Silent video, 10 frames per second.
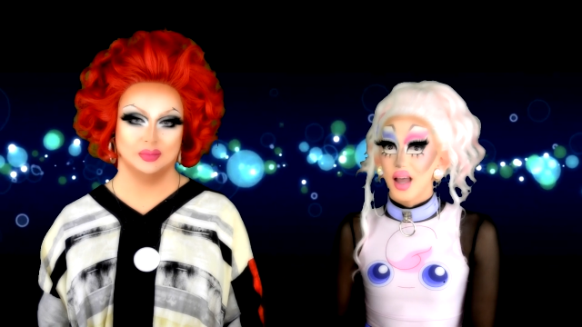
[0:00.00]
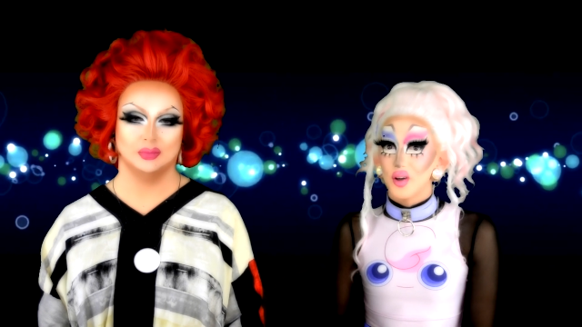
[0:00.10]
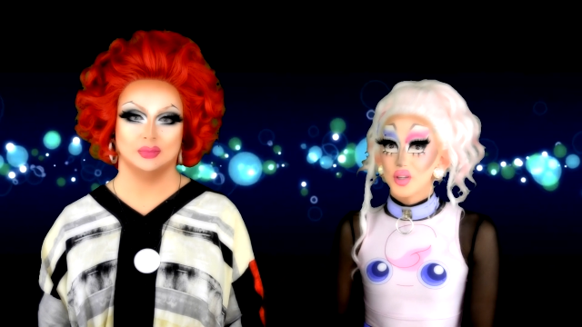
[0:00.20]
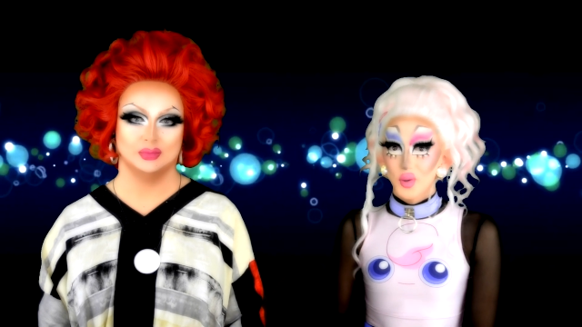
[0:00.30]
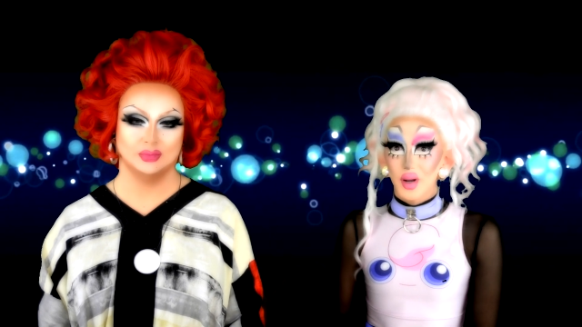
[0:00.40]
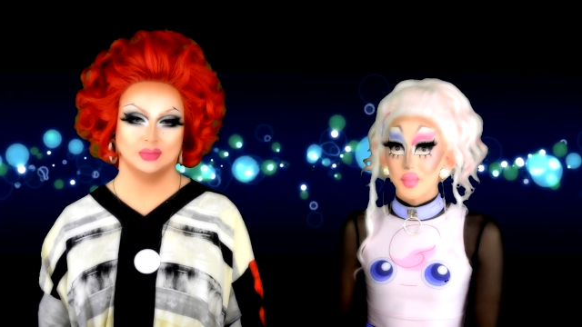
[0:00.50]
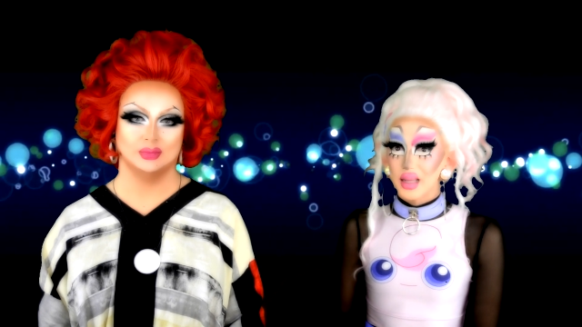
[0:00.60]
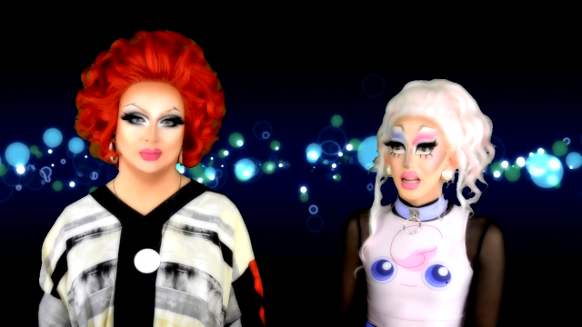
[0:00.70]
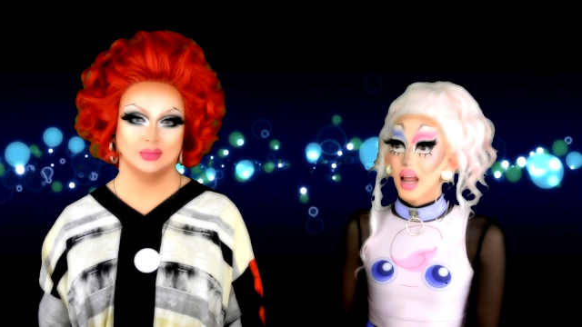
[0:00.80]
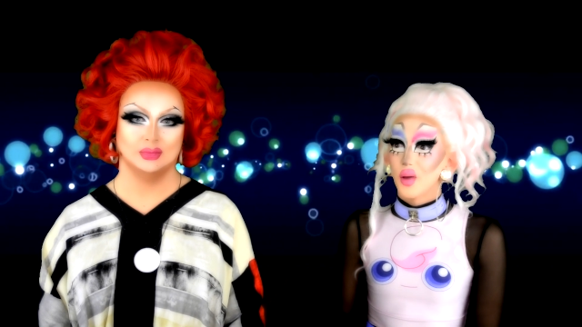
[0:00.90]
Speaker 1: now. You know what I
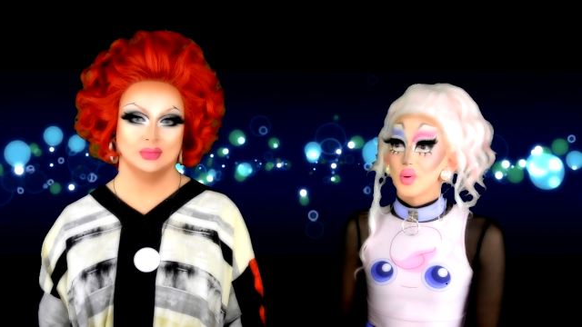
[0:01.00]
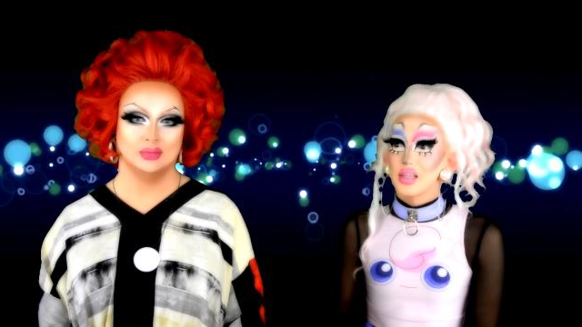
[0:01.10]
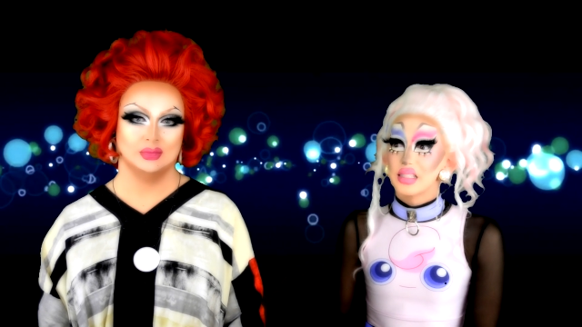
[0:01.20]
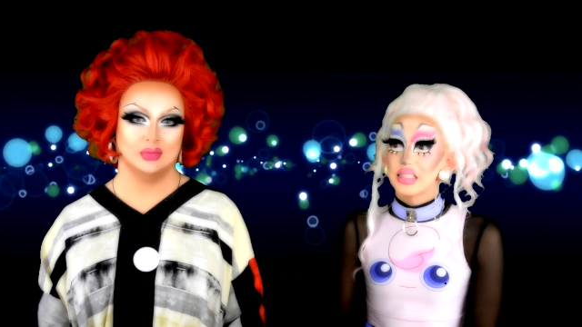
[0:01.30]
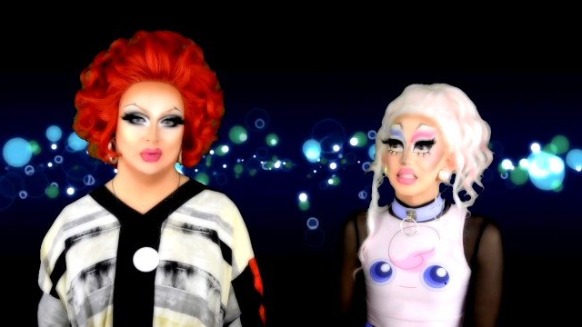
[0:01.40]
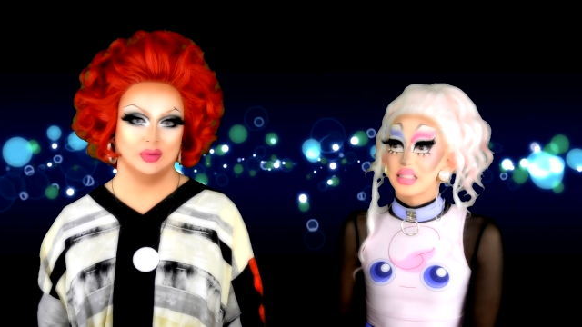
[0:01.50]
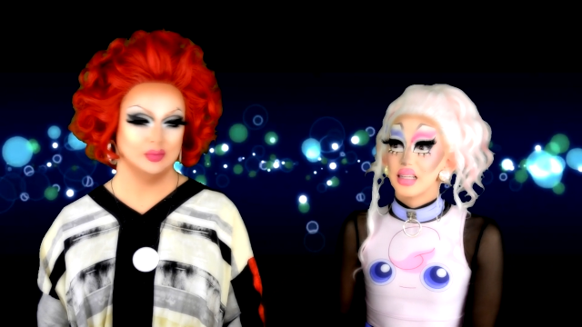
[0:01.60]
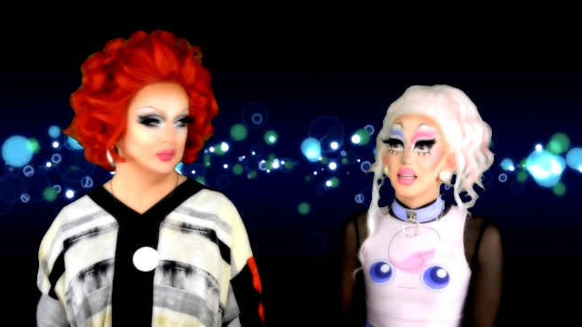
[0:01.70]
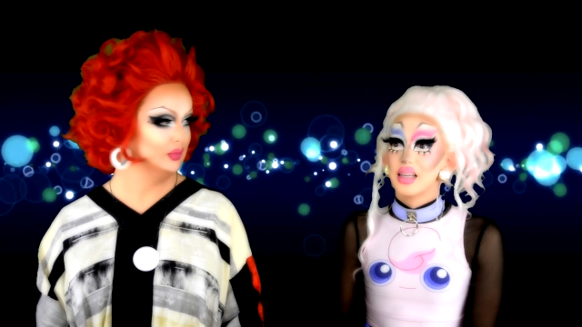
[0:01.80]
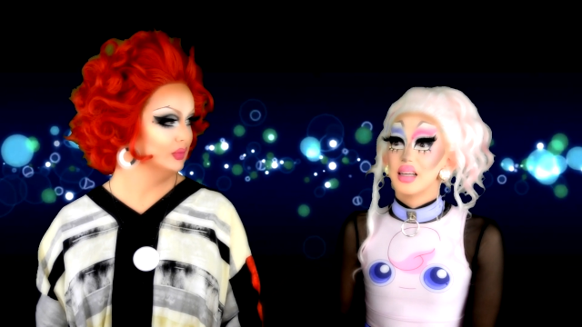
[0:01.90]
mean? And I was
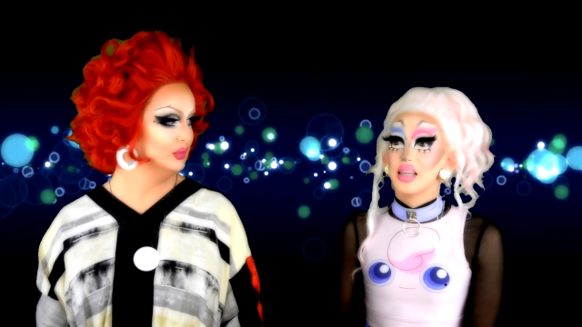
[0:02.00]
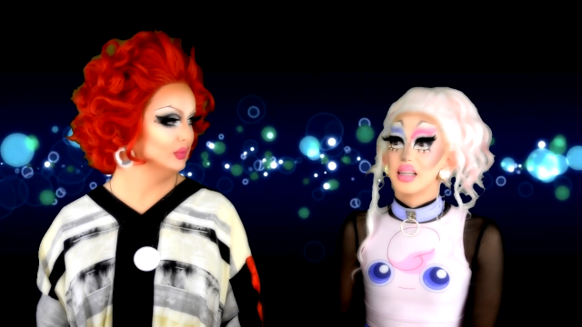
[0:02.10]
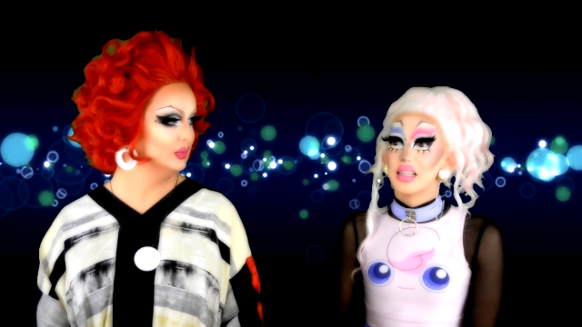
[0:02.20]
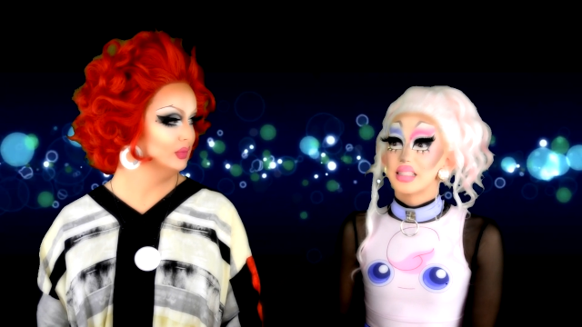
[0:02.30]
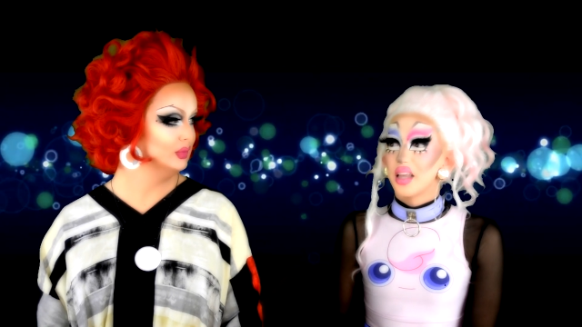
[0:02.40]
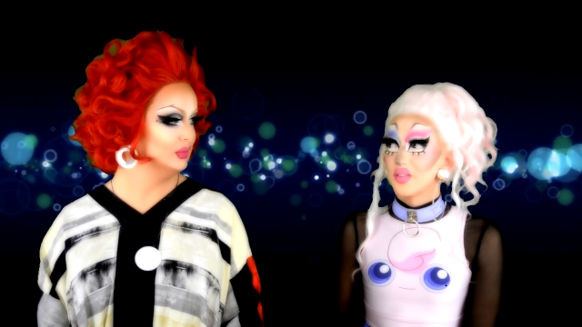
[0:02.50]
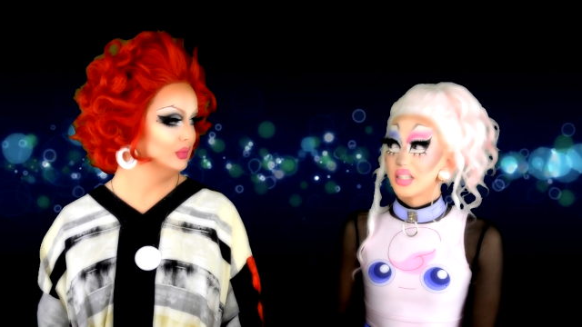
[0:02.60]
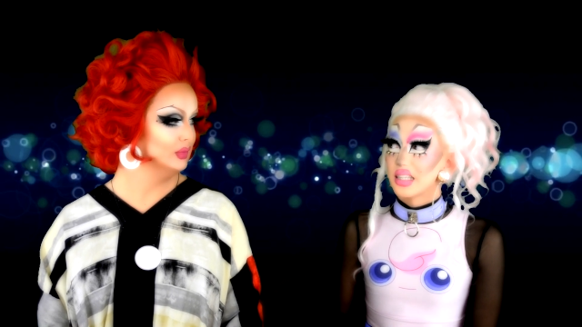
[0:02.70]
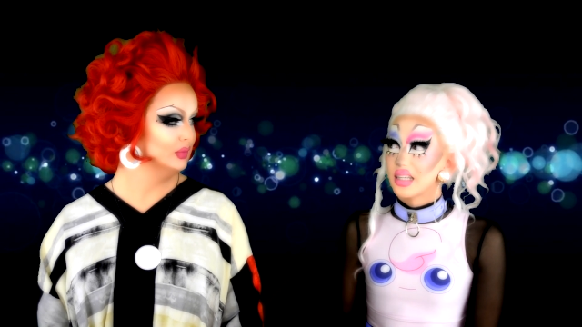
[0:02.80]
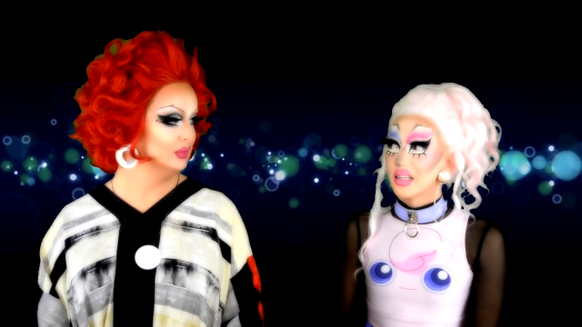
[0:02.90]

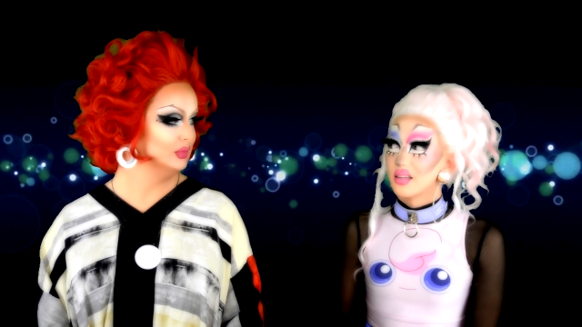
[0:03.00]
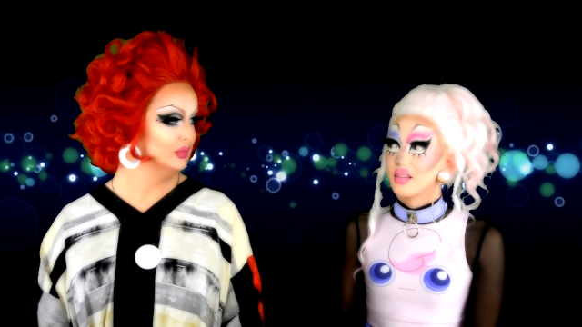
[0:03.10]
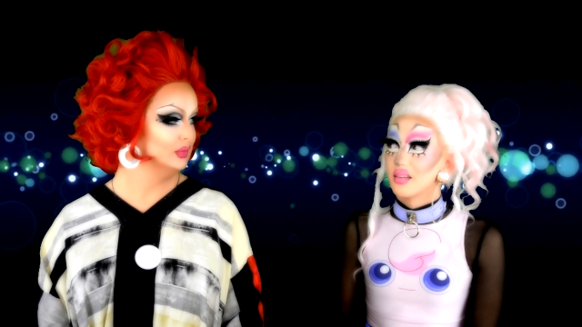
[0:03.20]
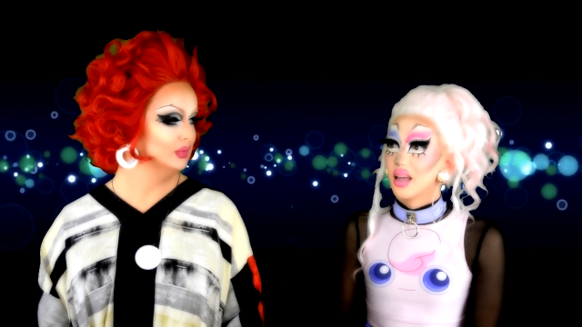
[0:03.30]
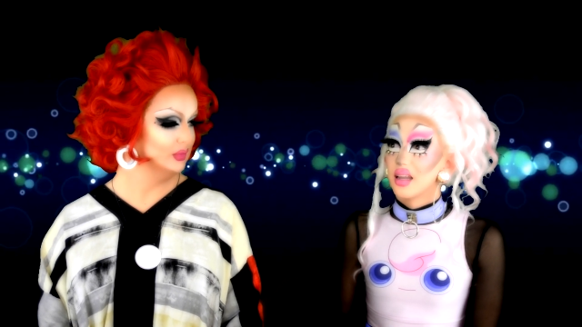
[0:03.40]
17